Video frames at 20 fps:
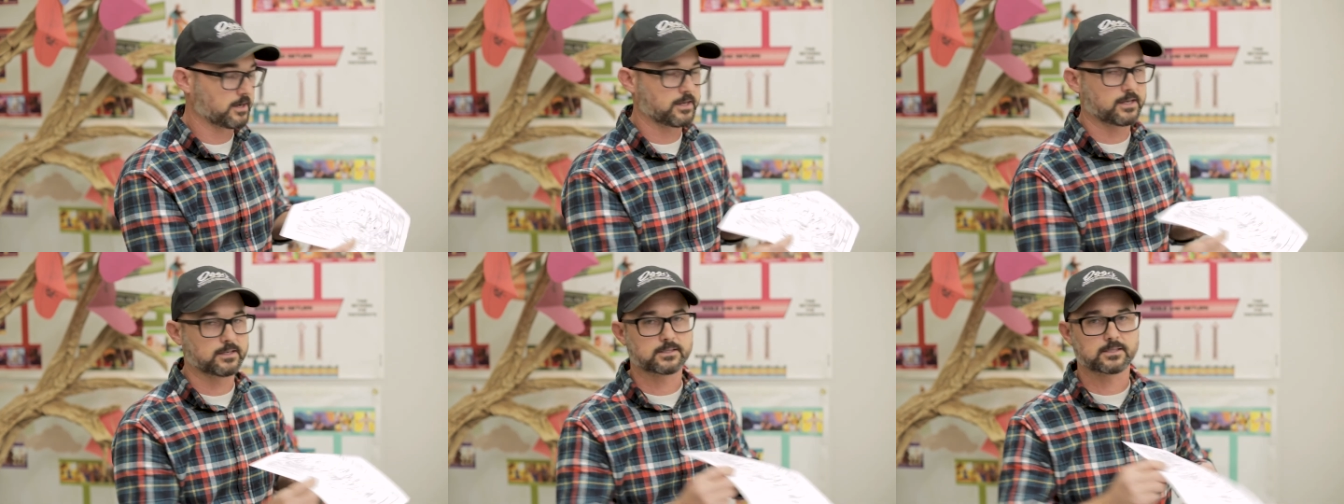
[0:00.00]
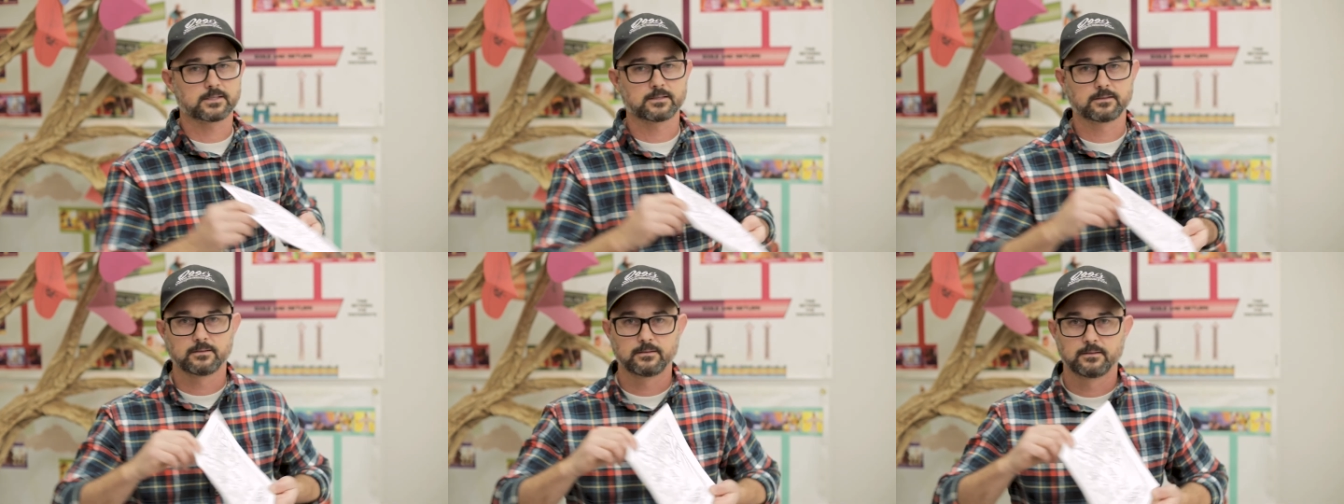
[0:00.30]
it
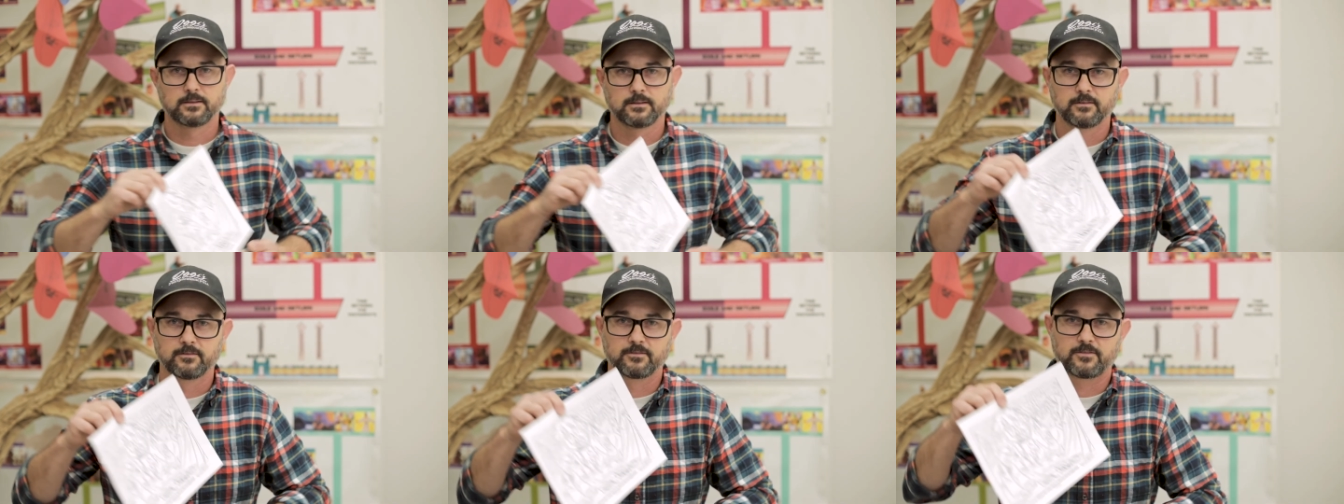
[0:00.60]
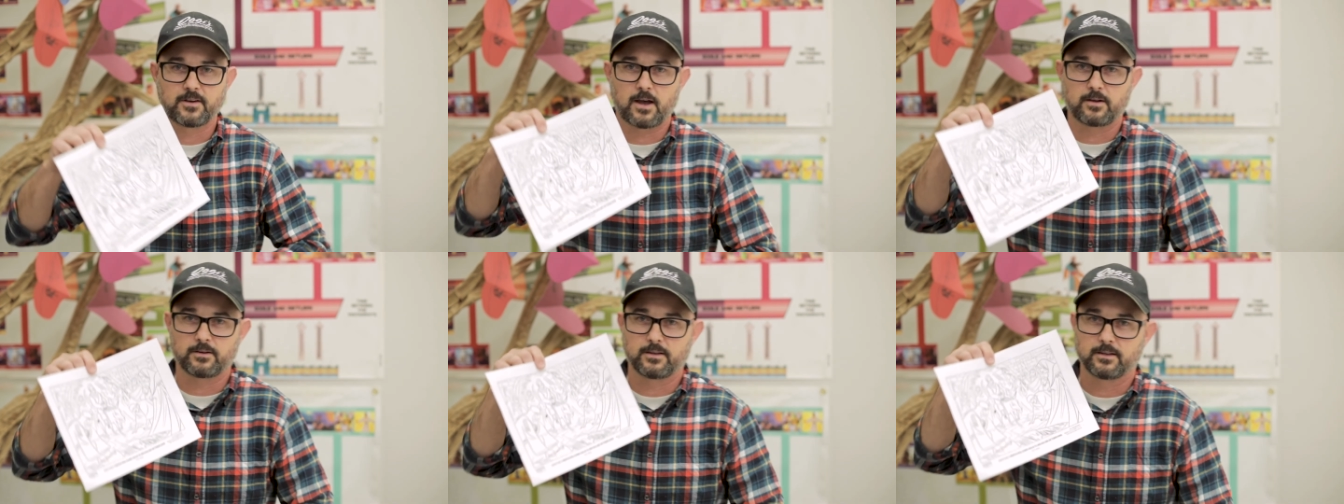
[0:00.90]
is,
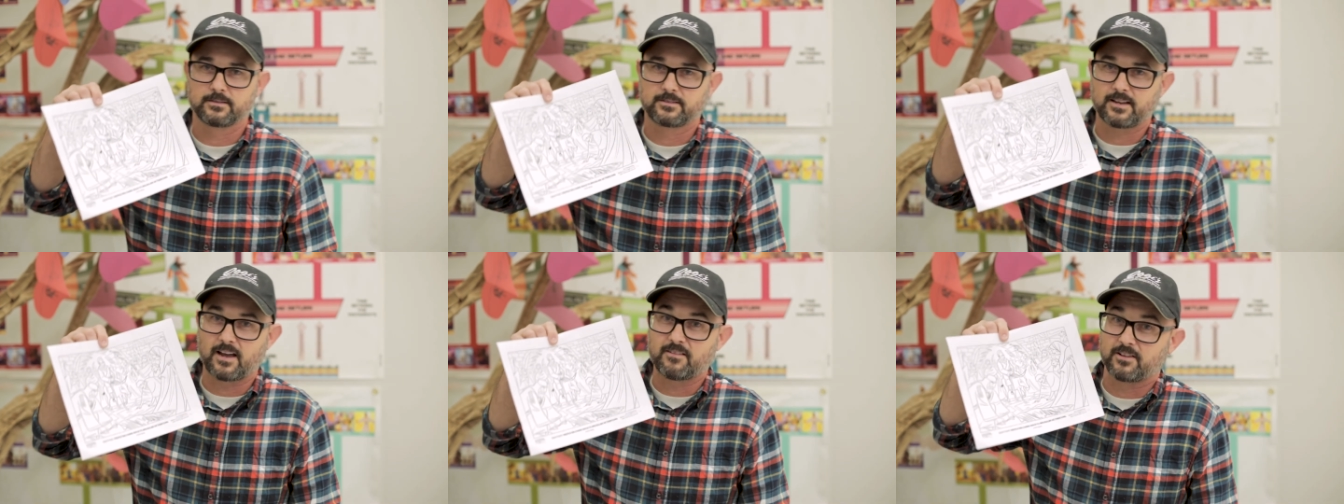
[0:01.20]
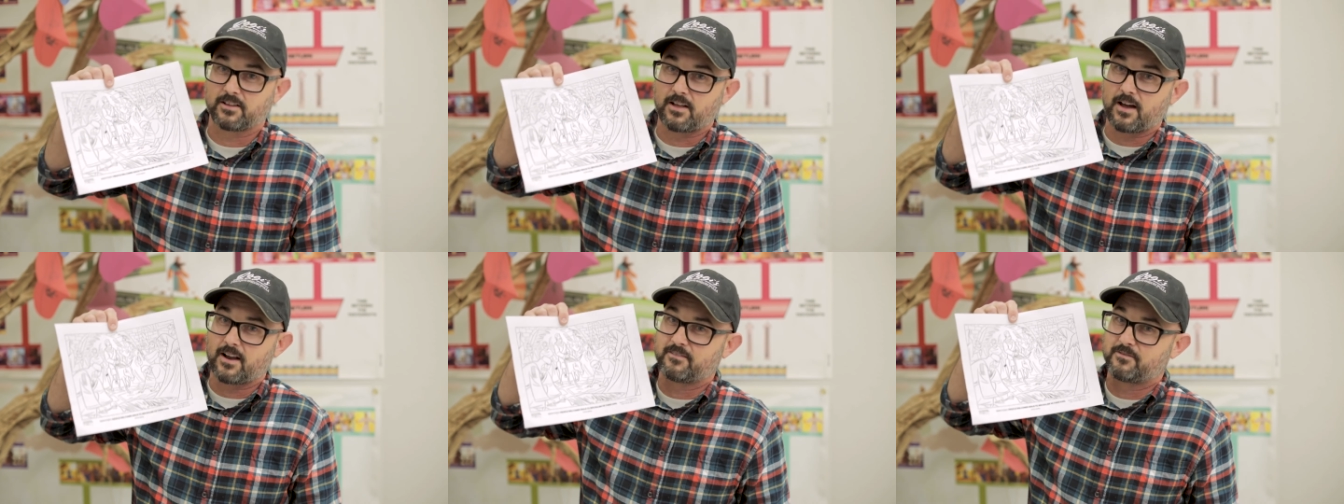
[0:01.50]
found it. So I have
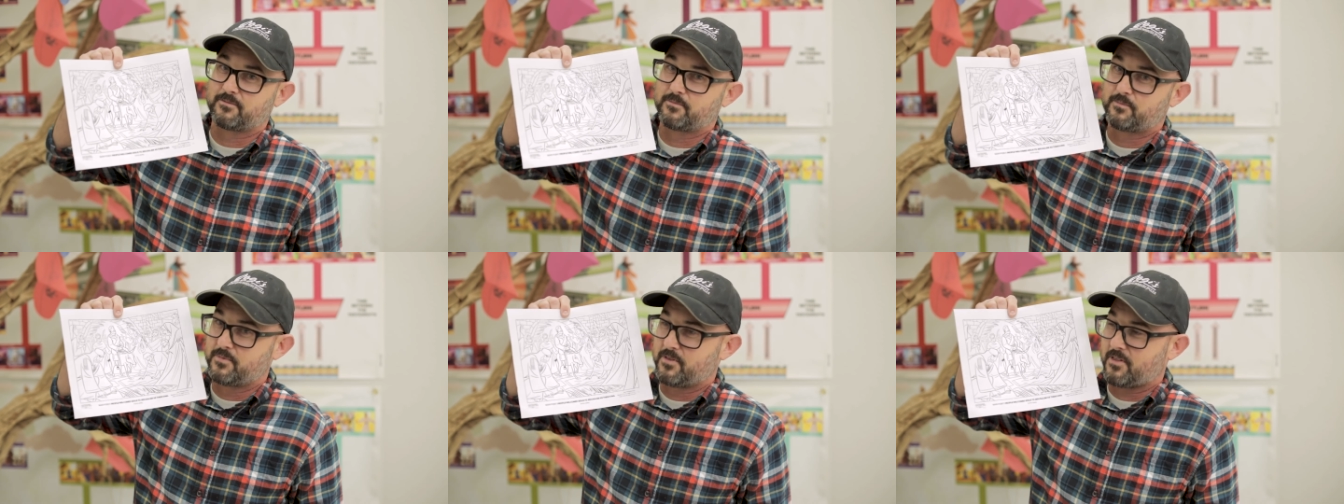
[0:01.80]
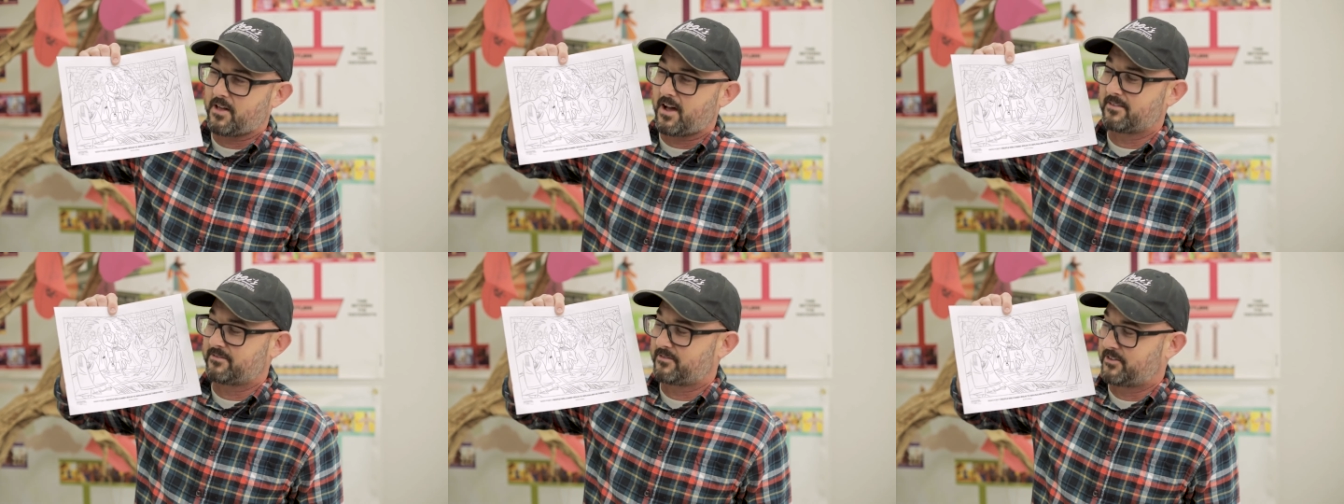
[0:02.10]
a lot of, a
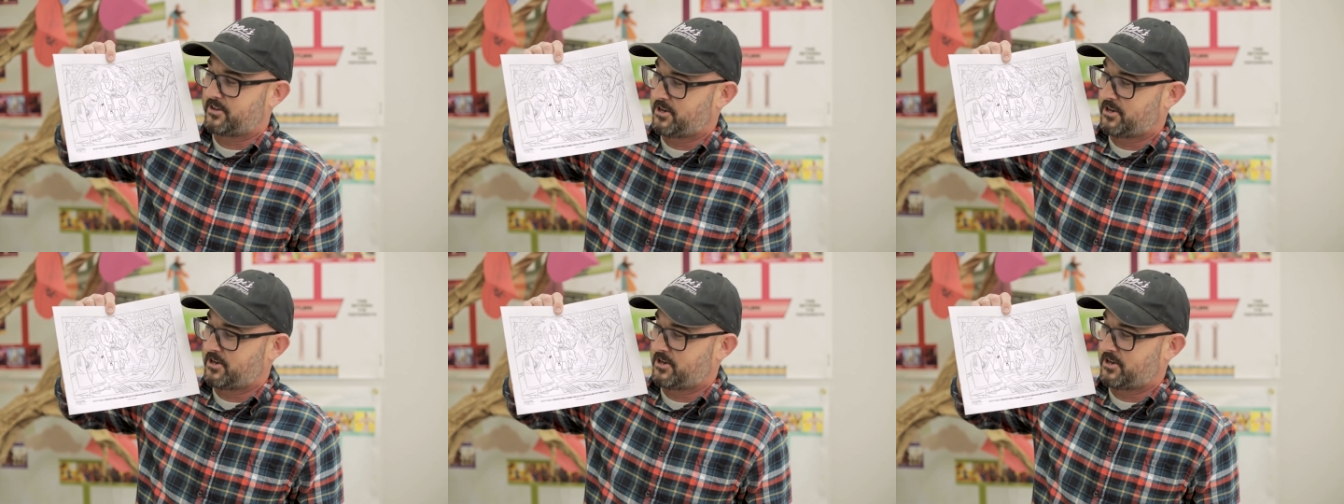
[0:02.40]
lot of